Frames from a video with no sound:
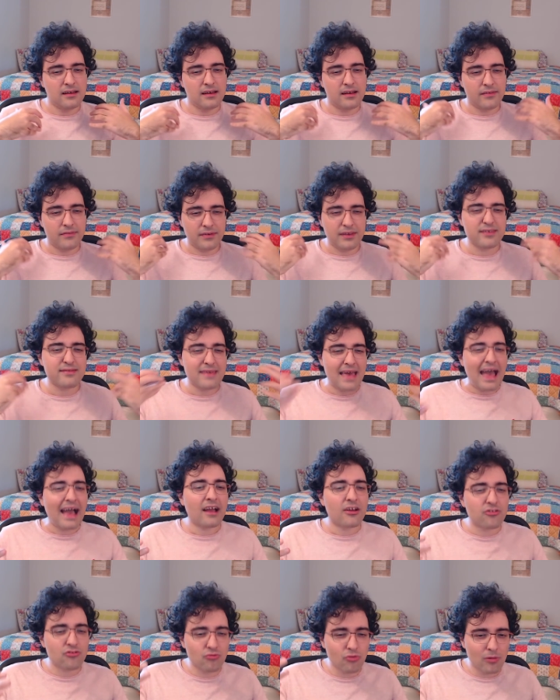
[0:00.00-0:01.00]
his
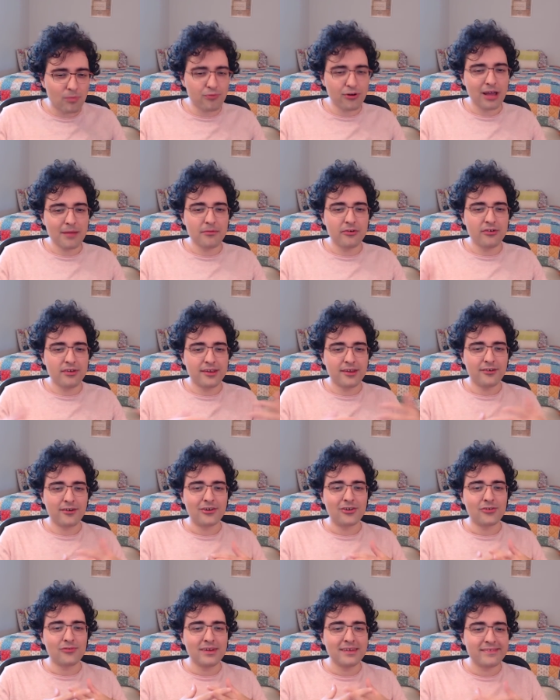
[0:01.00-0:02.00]
actual primary
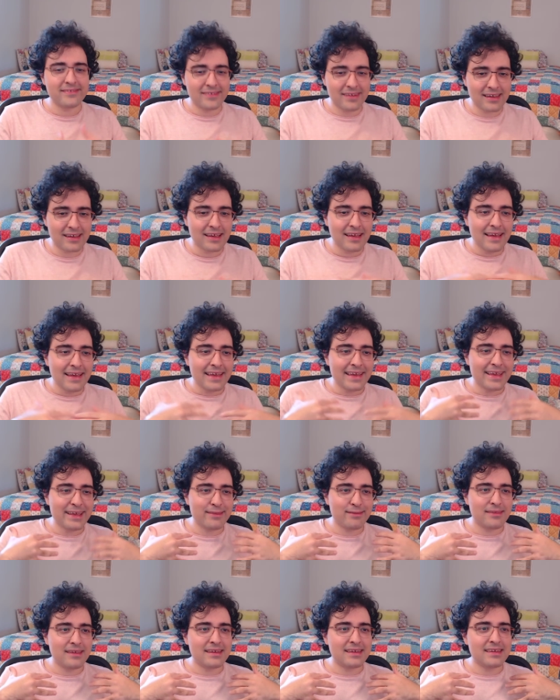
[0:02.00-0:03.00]
characteristic
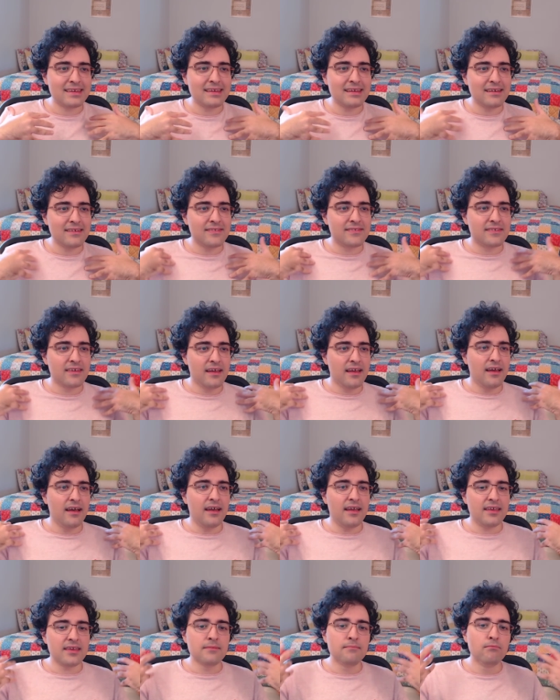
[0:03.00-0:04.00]
is that he is
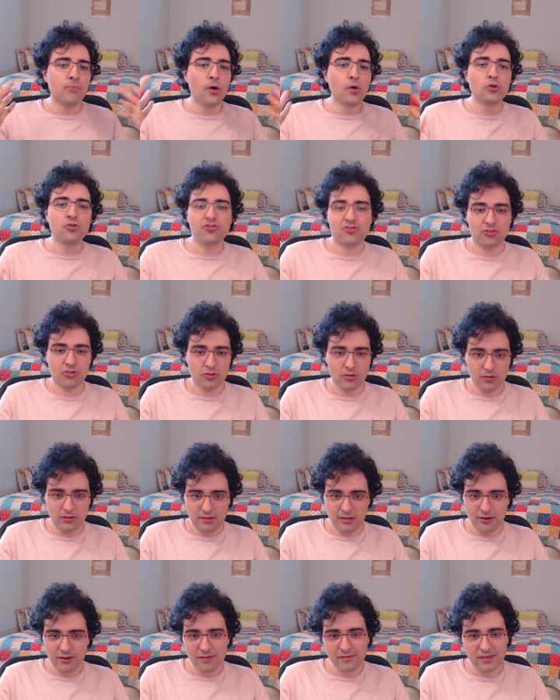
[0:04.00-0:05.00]
emotional
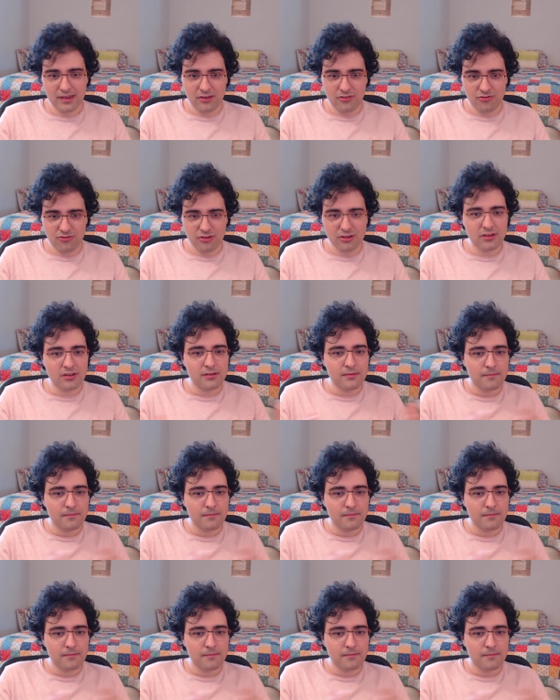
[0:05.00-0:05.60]
Teravangian.